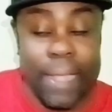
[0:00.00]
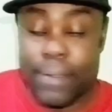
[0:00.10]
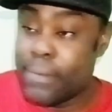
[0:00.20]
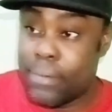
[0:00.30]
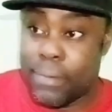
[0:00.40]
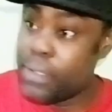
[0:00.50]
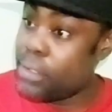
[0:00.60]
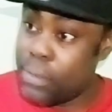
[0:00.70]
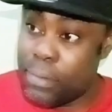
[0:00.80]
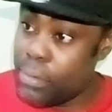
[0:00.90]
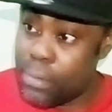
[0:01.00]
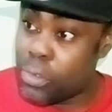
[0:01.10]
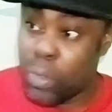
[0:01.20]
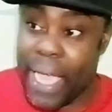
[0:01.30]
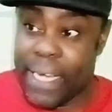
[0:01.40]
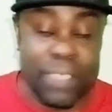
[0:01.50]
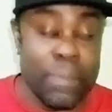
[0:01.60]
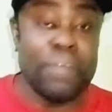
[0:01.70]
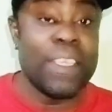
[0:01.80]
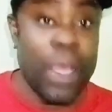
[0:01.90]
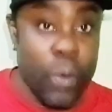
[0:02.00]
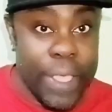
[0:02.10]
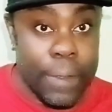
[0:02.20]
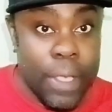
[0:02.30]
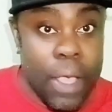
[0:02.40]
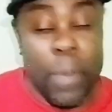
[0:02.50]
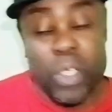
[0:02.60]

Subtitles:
And to be honest, me feel that way.